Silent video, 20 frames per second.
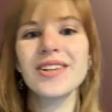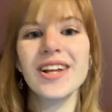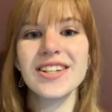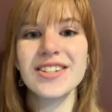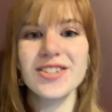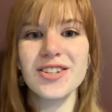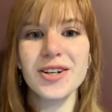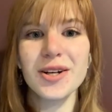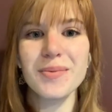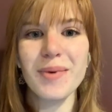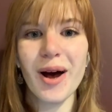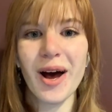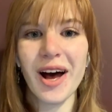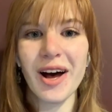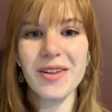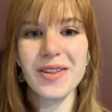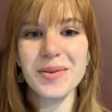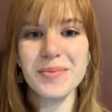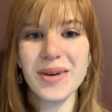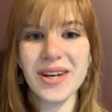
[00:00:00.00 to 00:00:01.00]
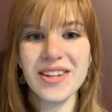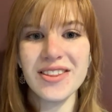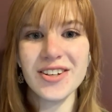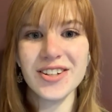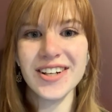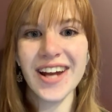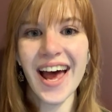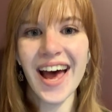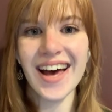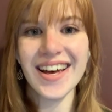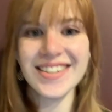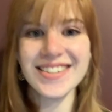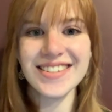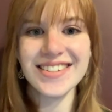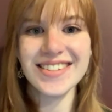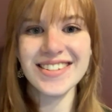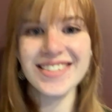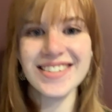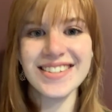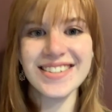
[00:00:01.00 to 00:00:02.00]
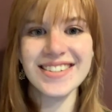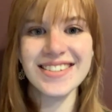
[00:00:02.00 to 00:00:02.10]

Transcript: let's learn about how they make their nests.